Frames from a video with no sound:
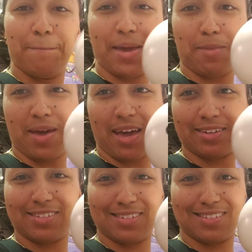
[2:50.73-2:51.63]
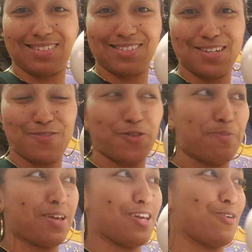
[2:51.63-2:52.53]
Baymax for
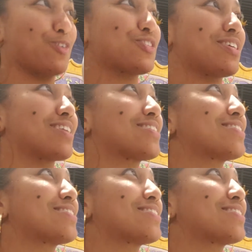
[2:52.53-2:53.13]
Big Hero 6.